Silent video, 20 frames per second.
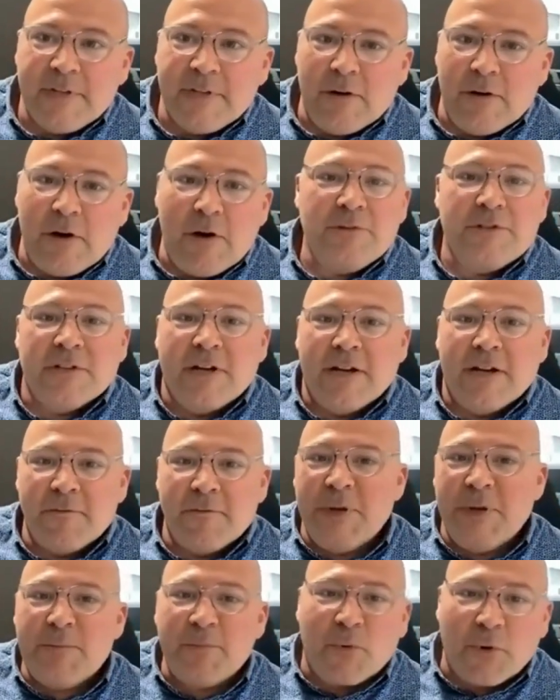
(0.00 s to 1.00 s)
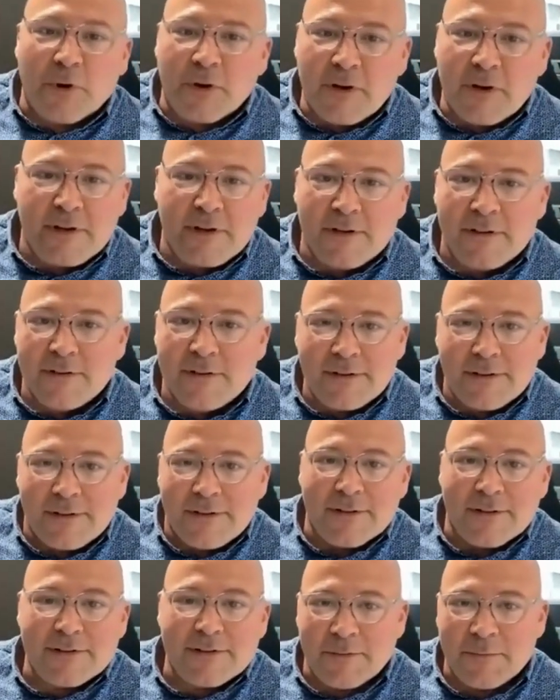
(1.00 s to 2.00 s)
outside of Binbrook
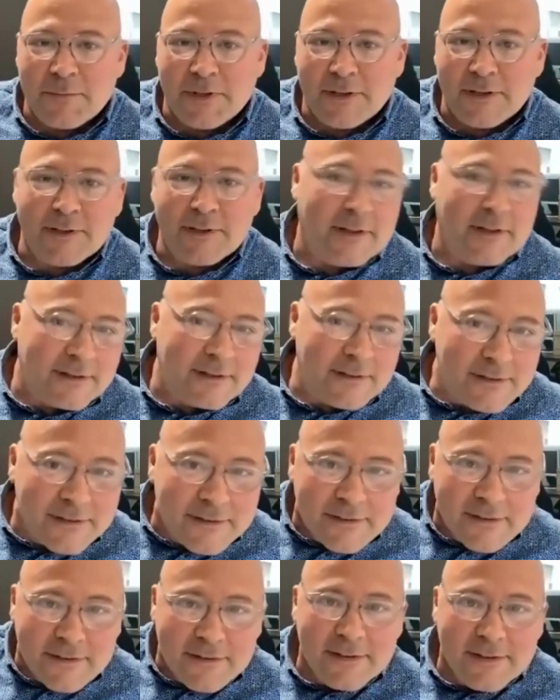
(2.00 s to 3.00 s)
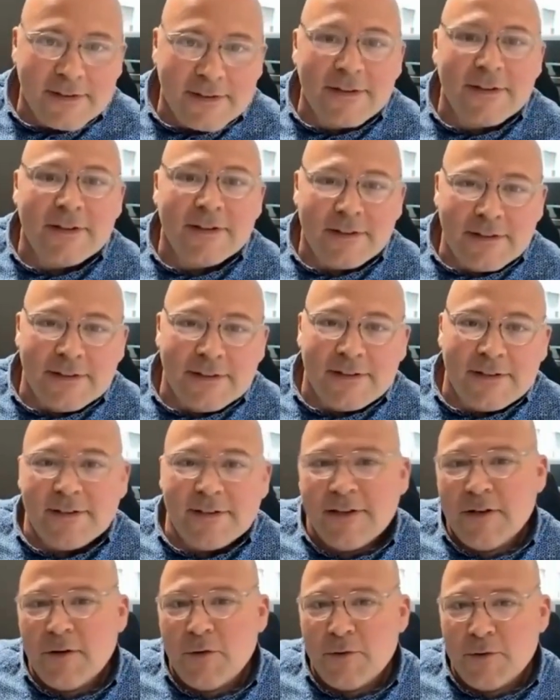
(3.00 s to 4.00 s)
or something, then
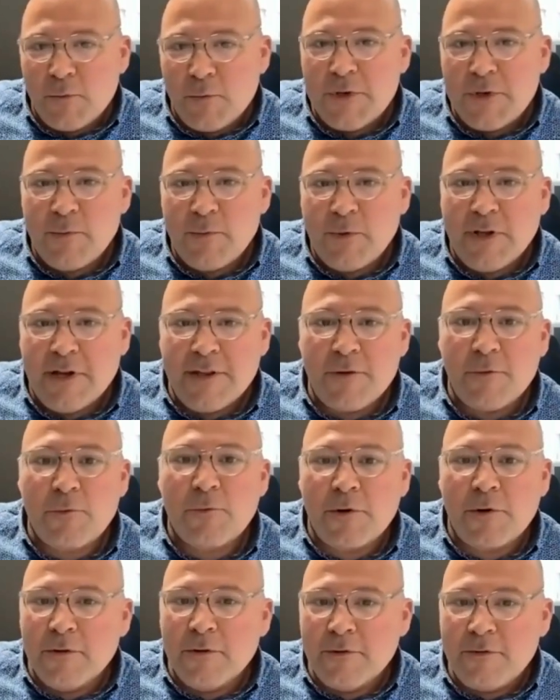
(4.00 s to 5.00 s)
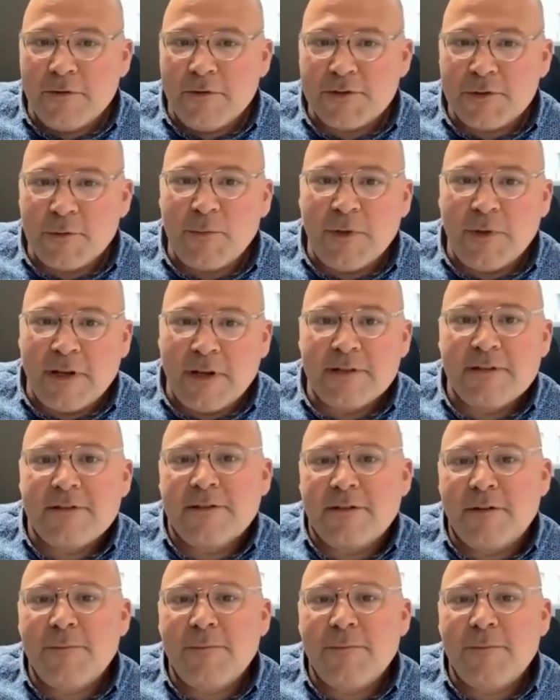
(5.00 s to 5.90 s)
we apply the rural official plans.